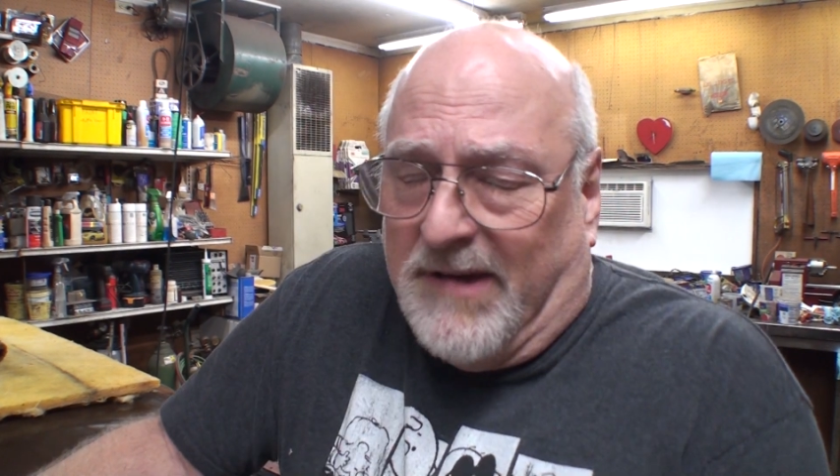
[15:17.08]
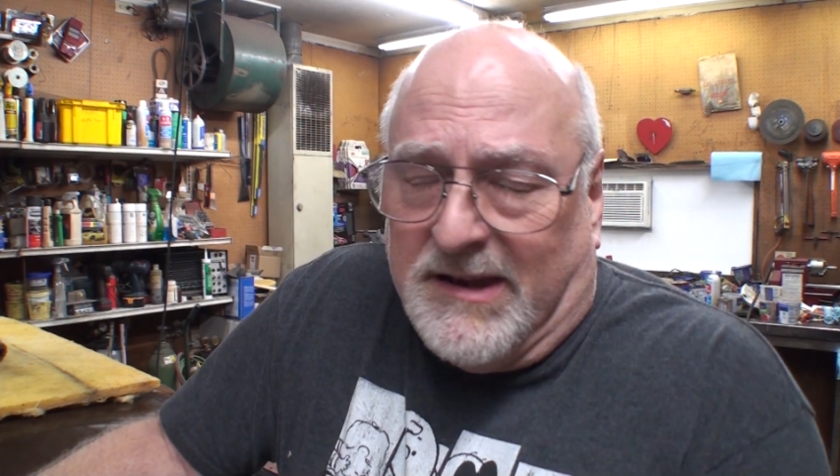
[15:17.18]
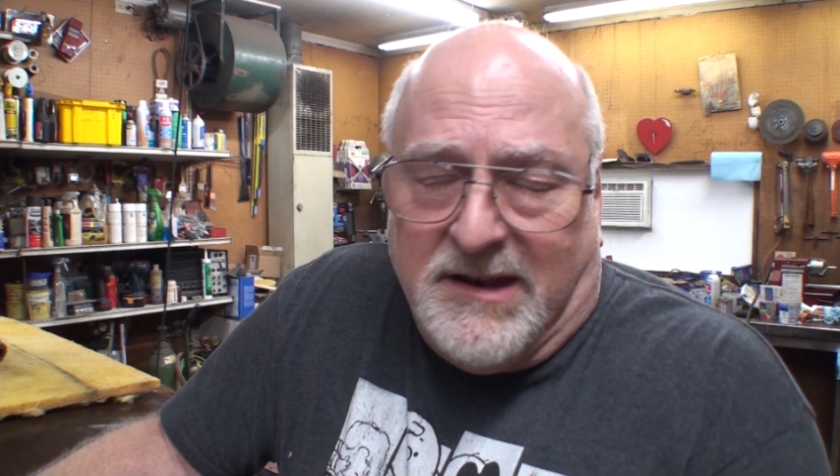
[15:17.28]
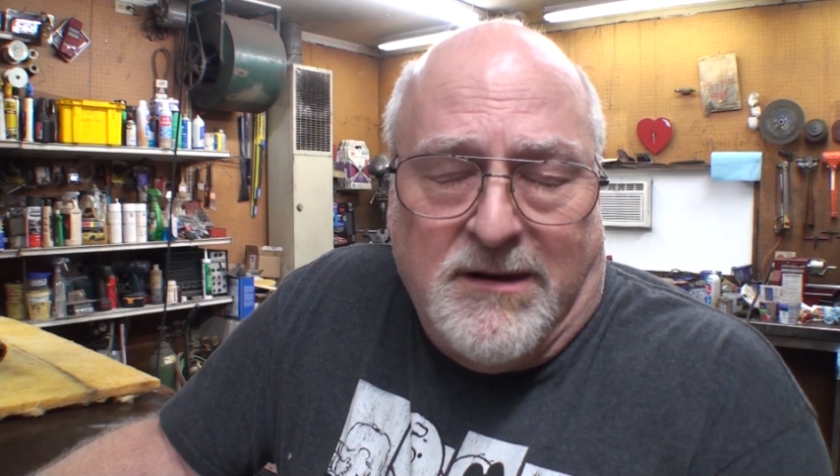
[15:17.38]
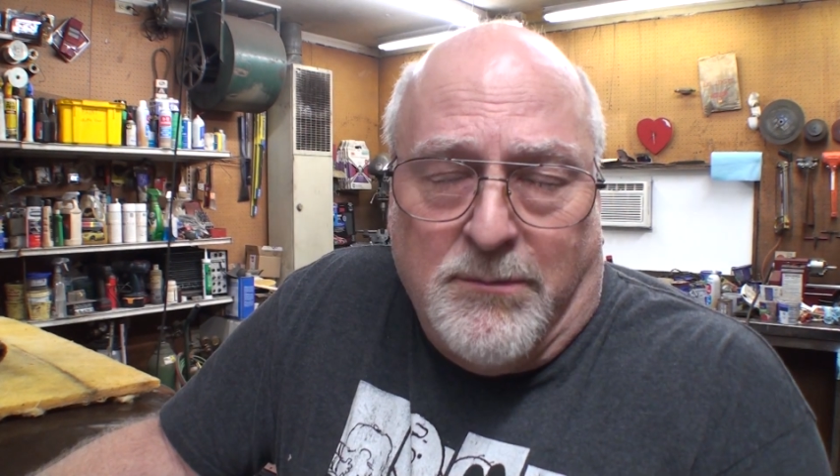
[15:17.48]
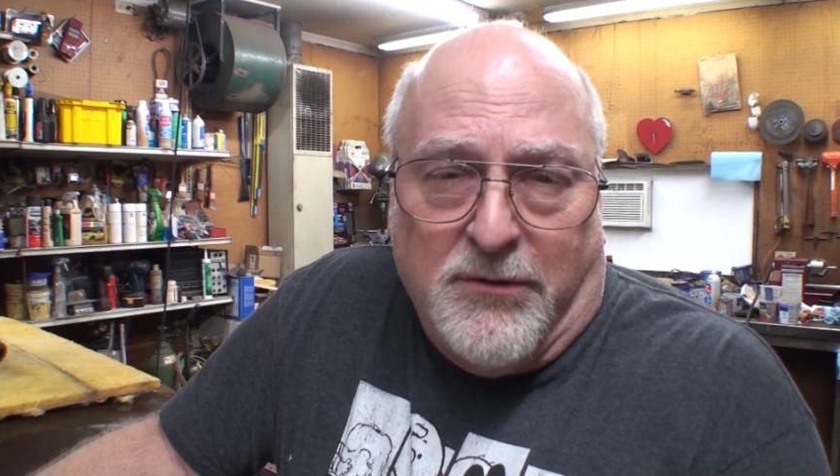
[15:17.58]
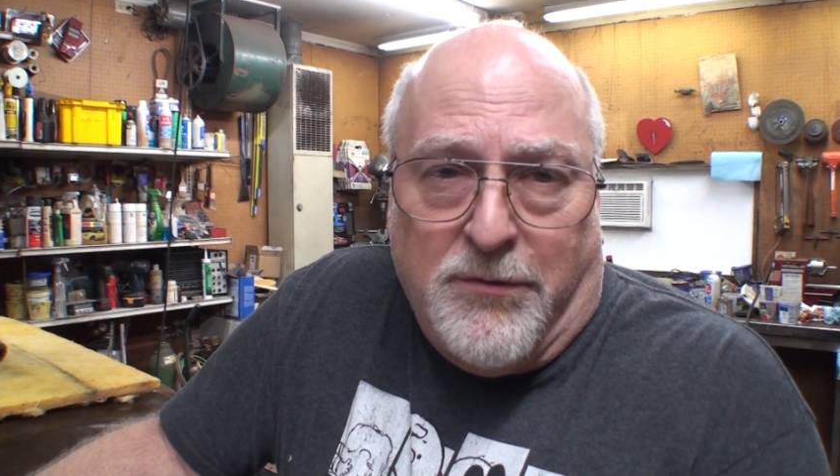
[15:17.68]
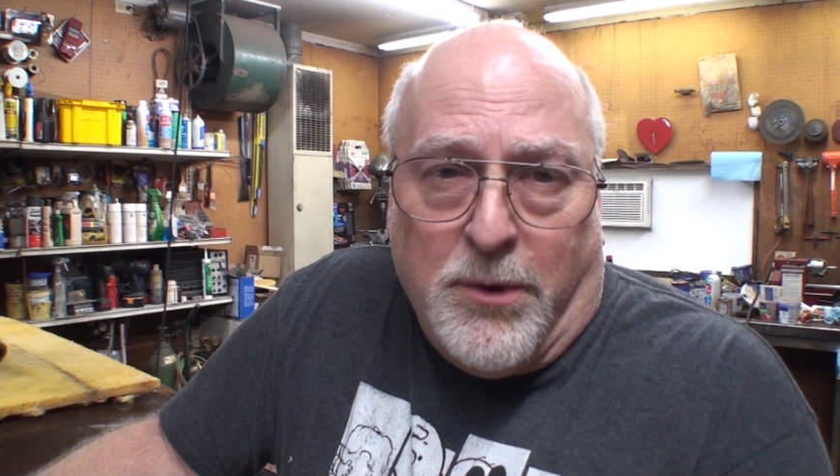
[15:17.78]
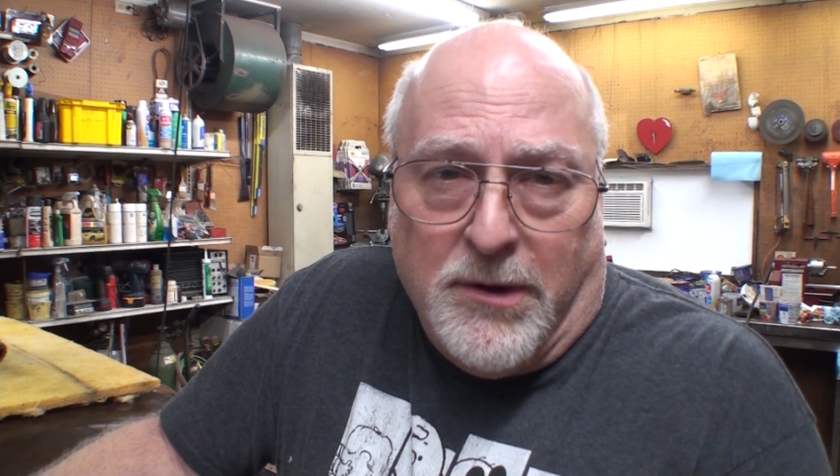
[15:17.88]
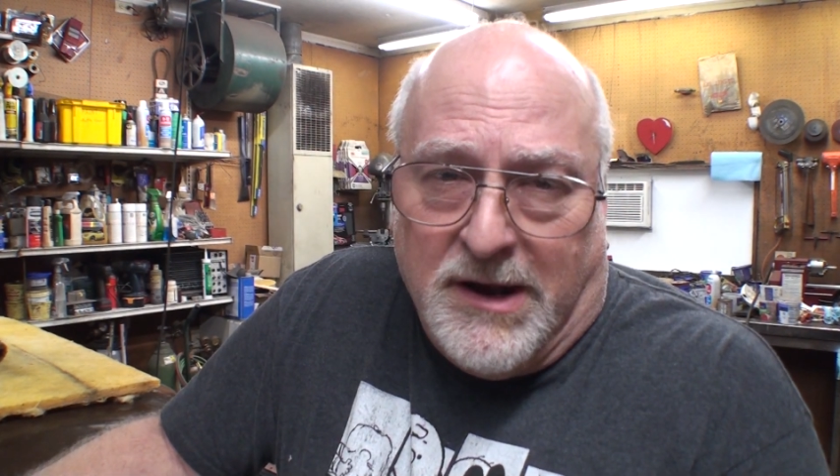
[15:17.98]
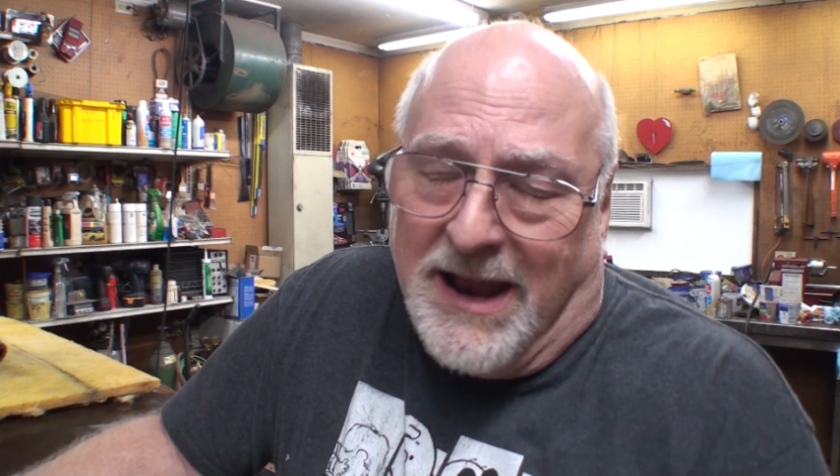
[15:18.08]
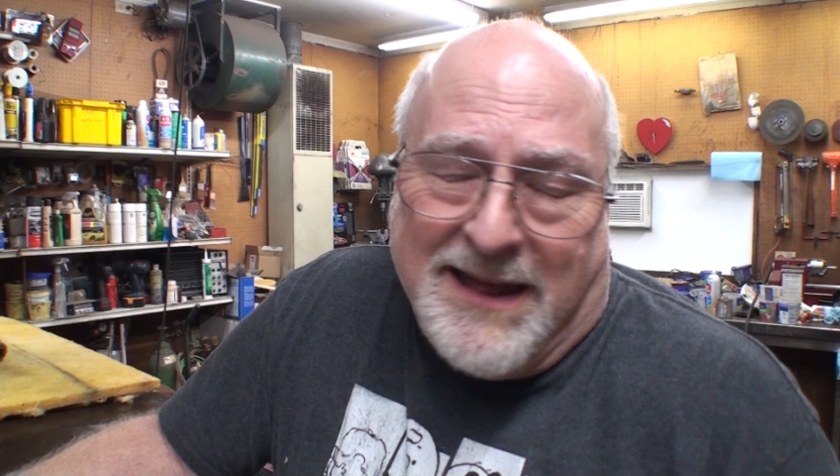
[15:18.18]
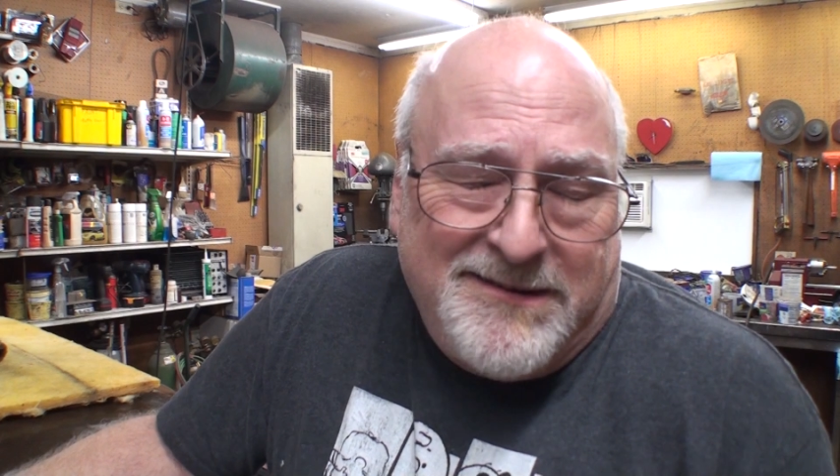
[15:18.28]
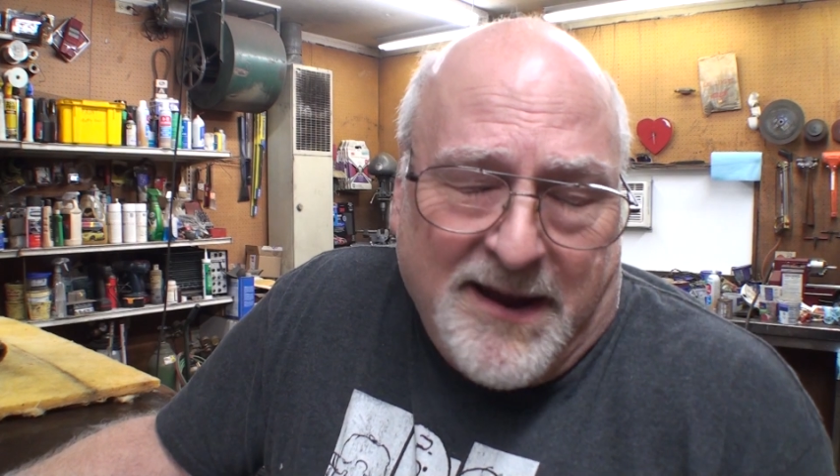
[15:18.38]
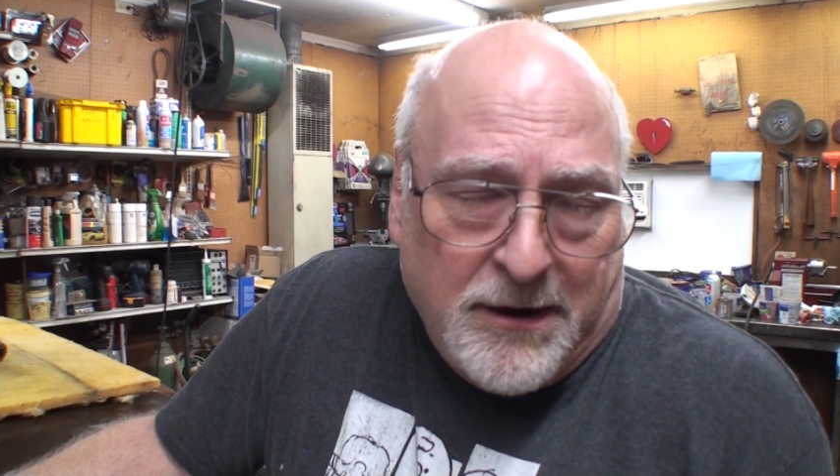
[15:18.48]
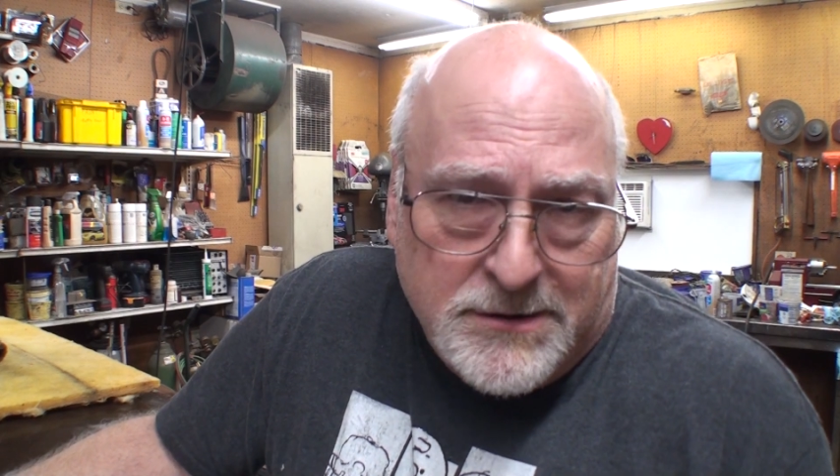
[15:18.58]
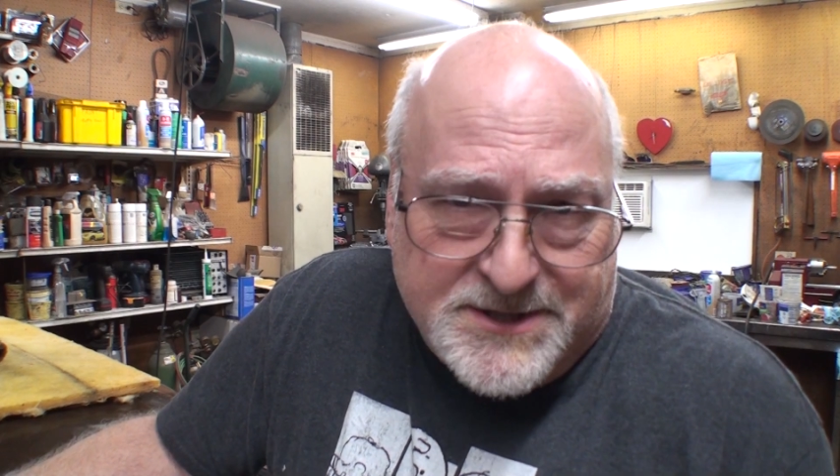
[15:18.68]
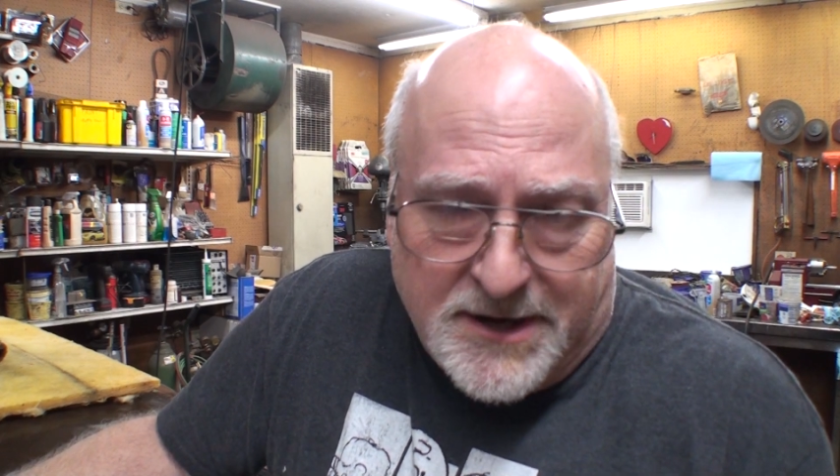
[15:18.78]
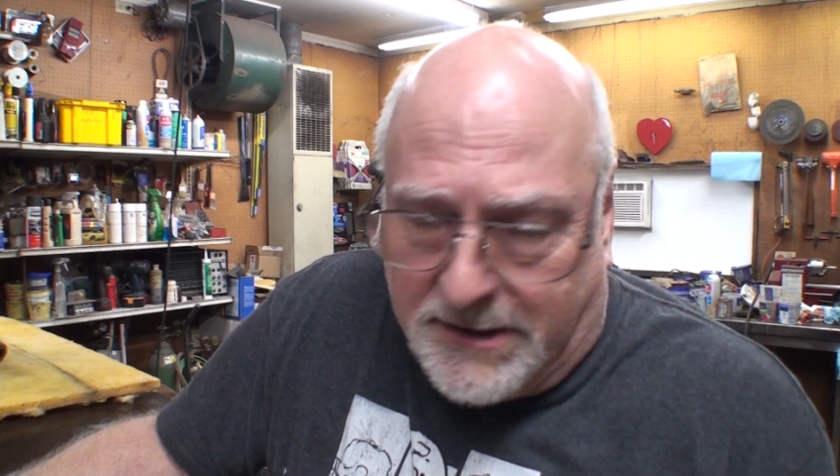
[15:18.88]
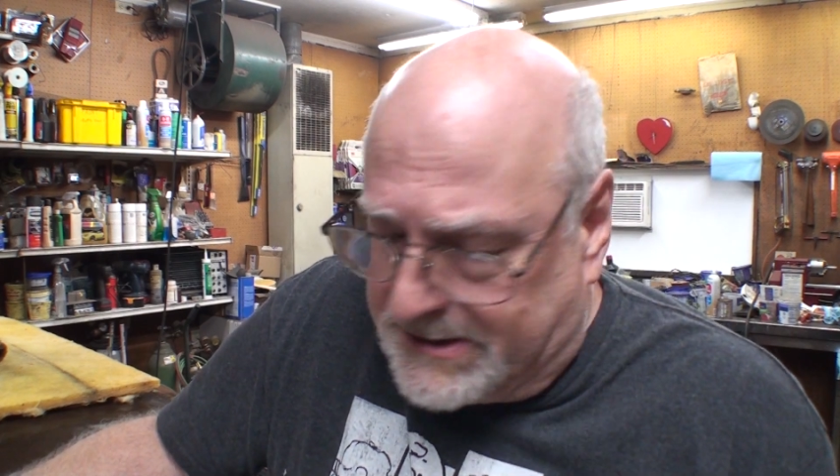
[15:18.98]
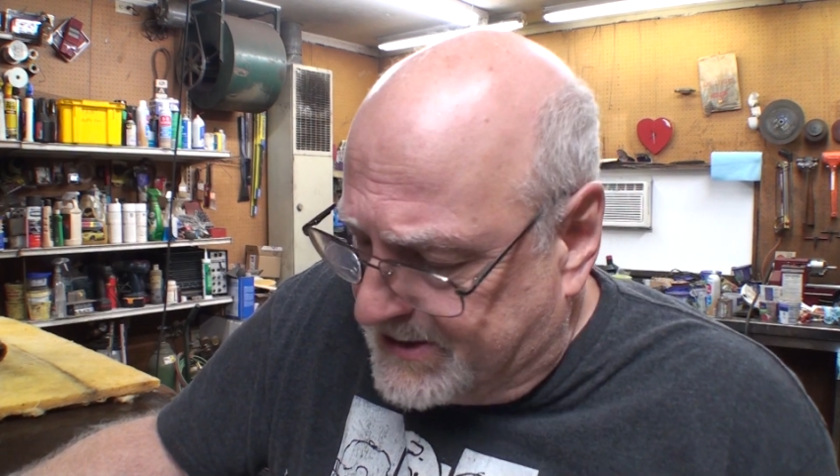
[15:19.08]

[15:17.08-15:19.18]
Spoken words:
I didn't before and it had tears in it,